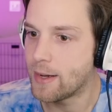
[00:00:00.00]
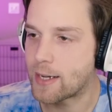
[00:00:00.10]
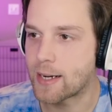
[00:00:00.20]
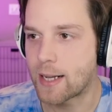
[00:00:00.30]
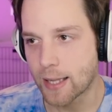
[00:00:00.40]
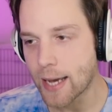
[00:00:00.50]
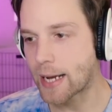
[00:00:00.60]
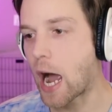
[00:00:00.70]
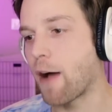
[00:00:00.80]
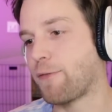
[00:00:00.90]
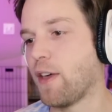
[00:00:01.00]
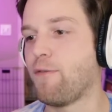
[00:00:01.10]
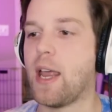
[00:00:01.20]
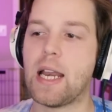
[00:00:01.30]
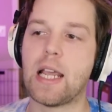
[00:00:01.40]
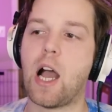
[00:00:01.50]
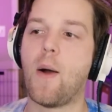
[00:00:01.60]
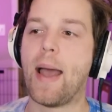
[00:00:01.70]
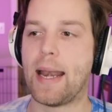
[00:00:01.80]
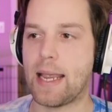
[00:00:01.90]
You can click off the
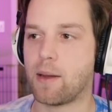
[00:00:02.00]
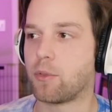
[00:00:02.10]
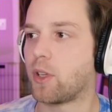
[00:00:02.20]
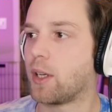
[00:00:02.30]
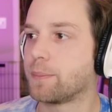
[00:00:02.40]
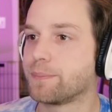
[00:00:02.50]
video at, I'm just kidding.